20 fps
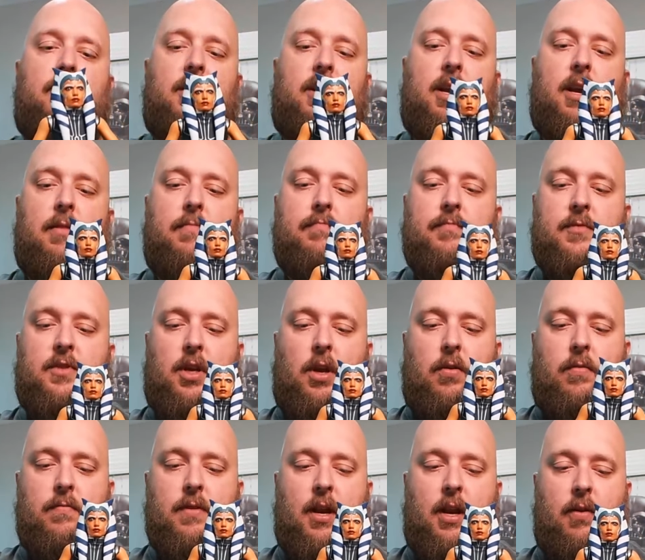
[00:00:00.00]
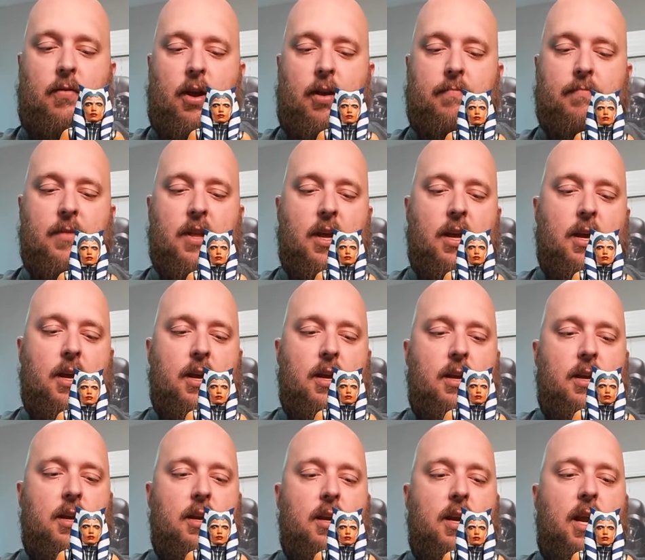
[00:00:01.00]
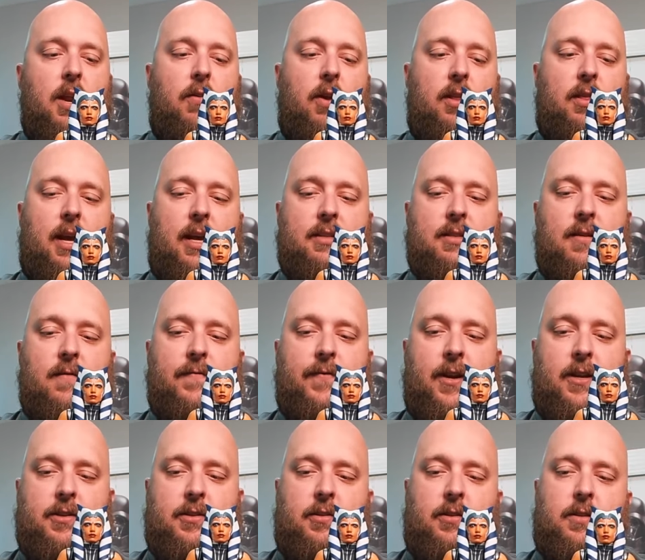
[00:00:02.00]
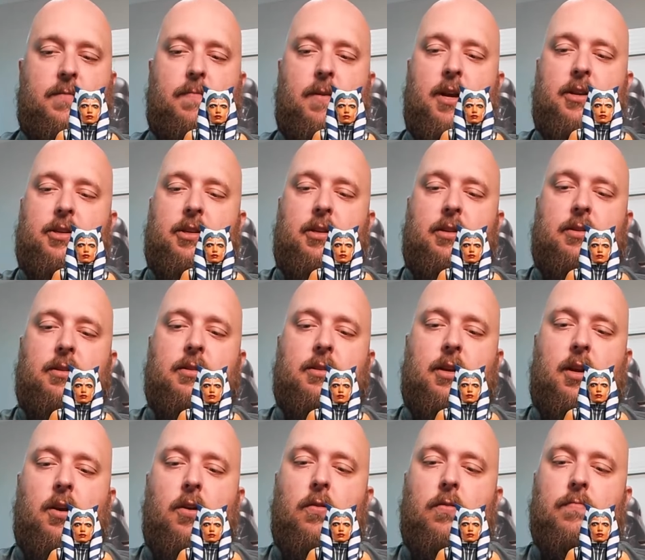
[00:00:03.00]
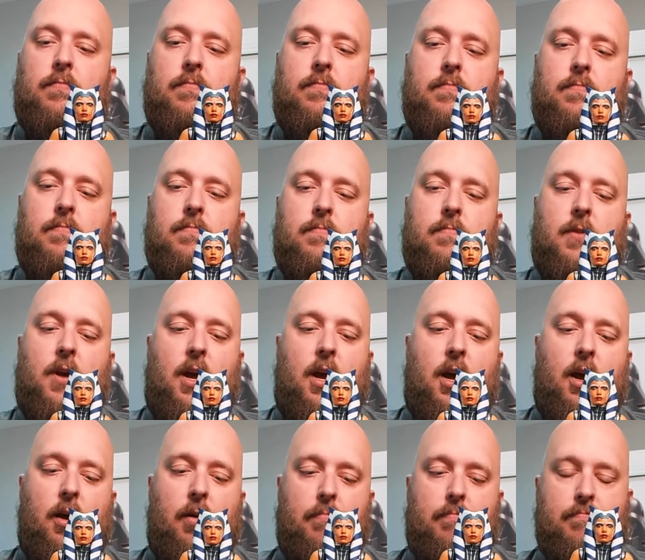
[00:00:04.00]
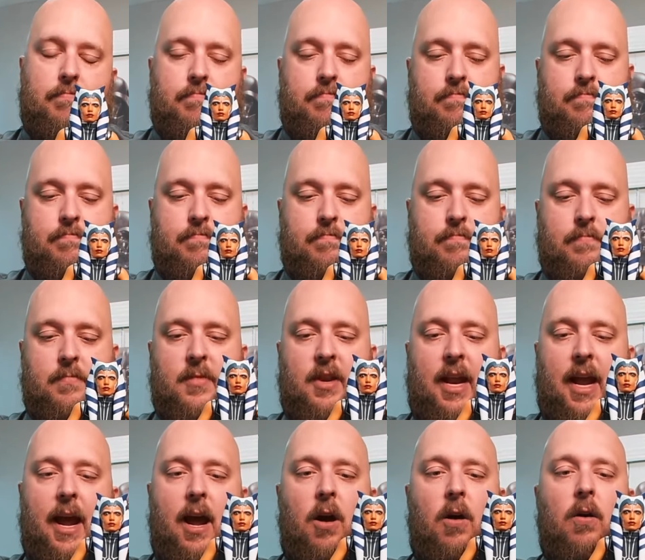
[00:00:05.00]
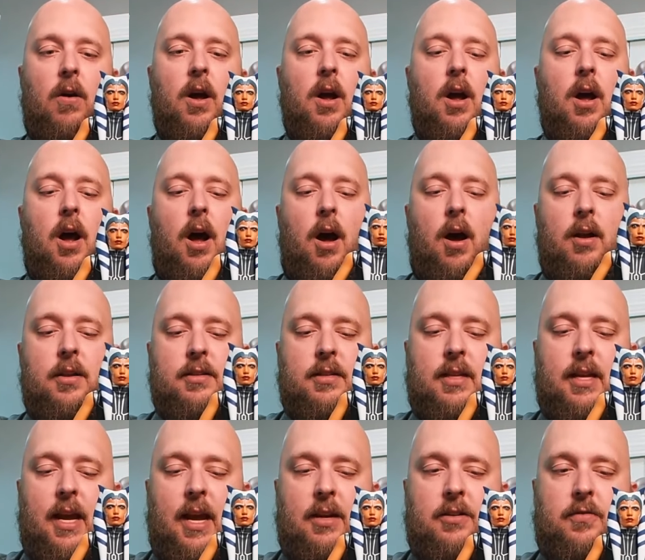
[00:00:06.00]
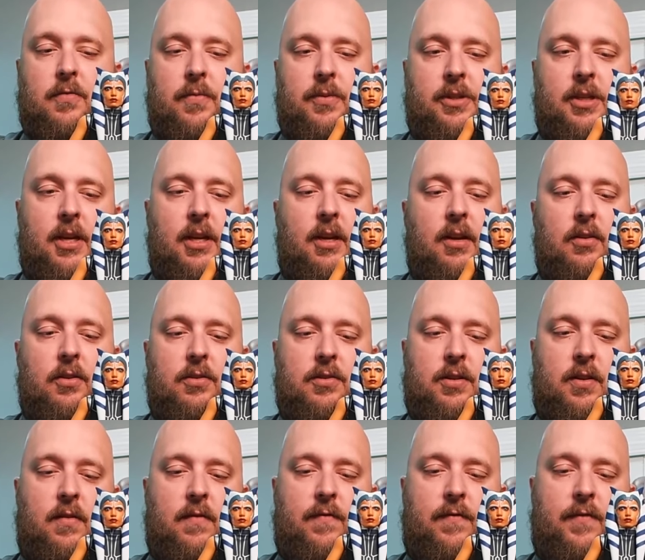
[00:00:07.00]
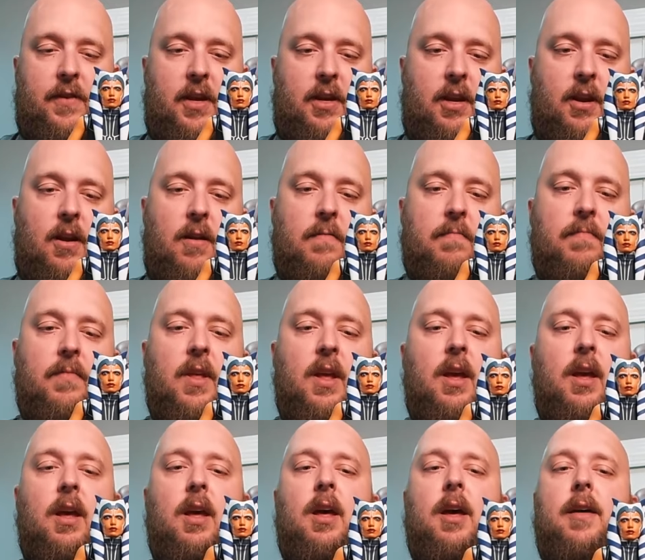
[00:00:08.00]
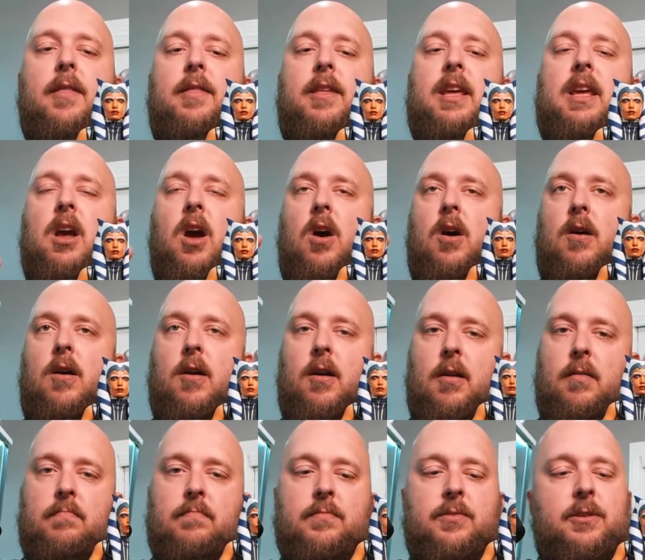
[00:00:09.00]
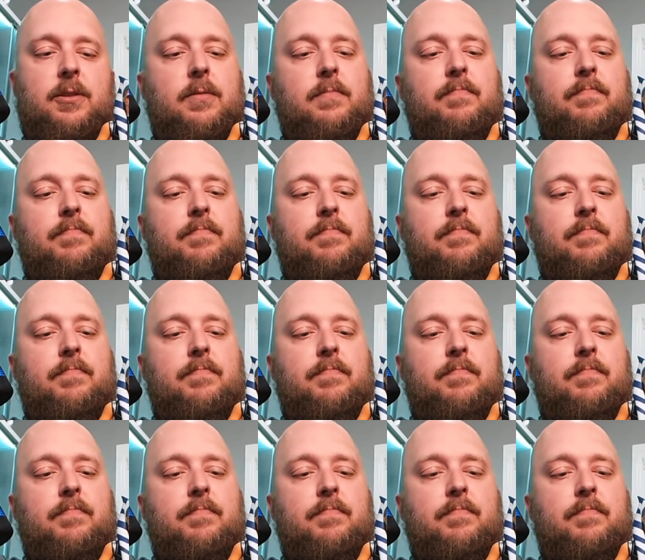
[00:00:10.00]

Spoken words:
yet. So anyway, that's her facial expression. So now on to the actual particulars of the figure. The arms.